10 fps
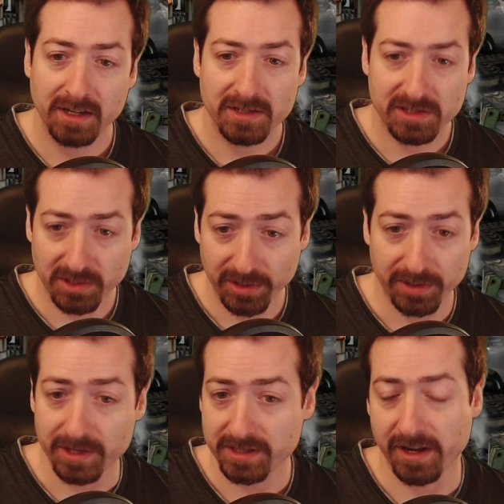
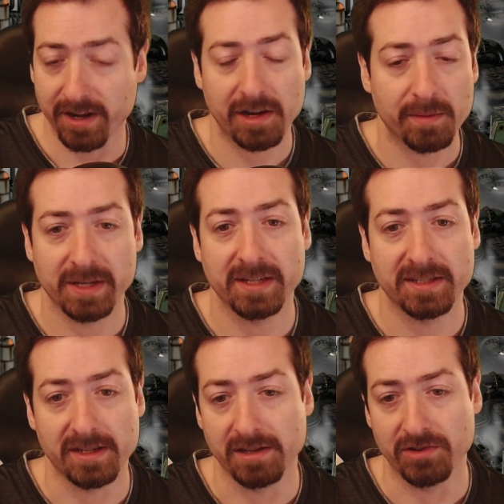solar is not going to be
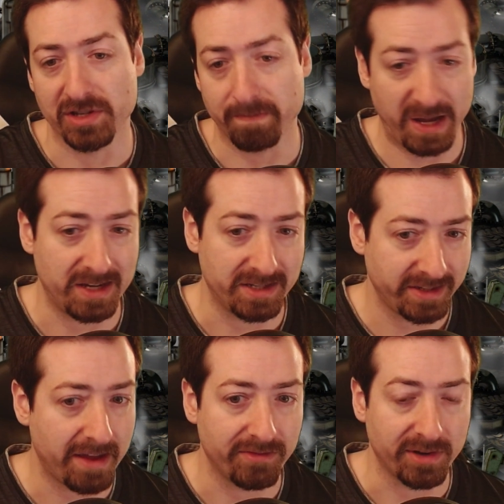easy to just
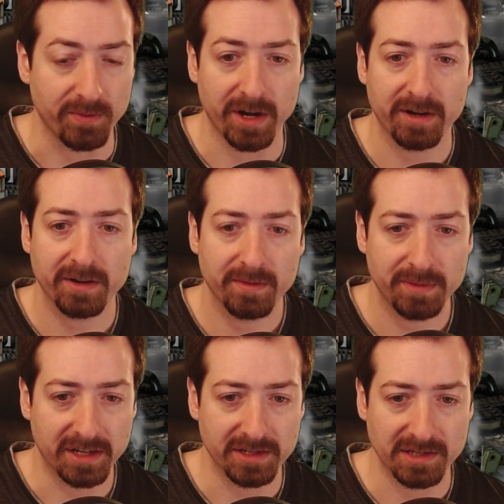paste everywhere
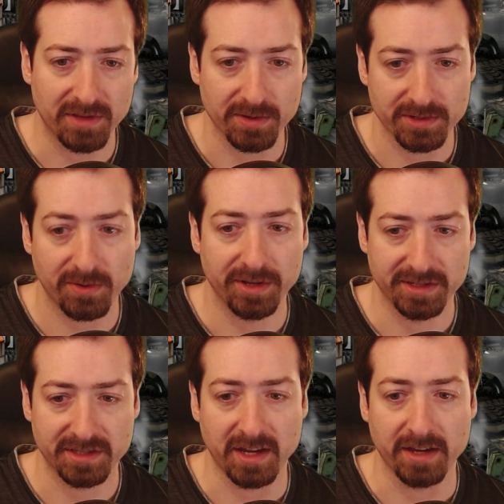because of those oil
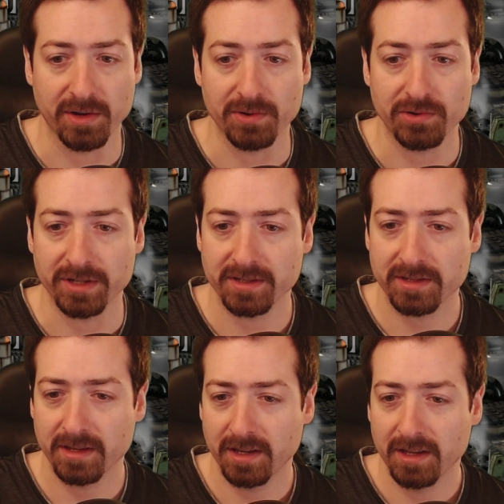sand oceans.